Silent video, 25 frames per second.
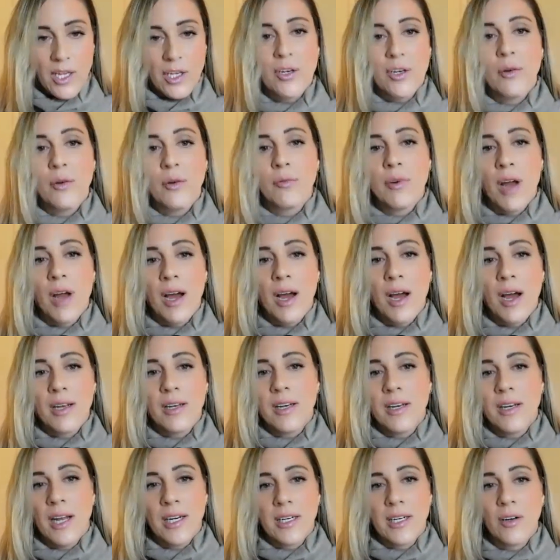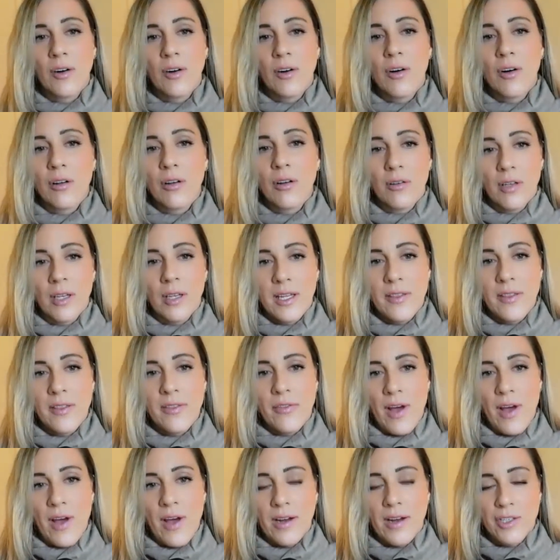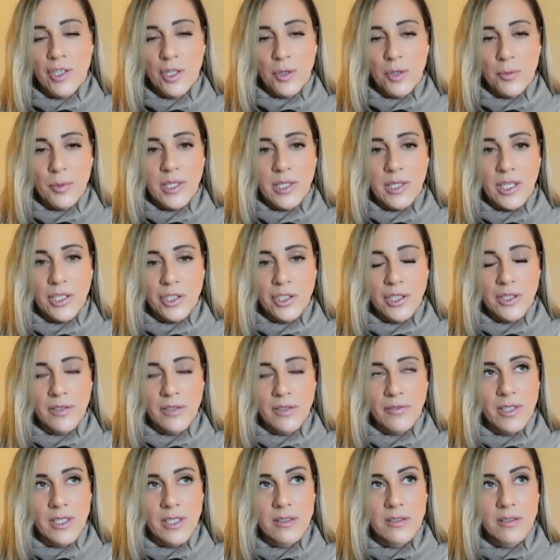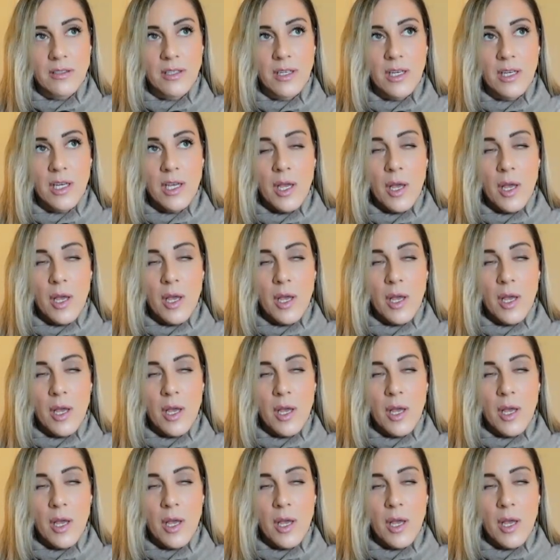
Not at all in that interpretation of this,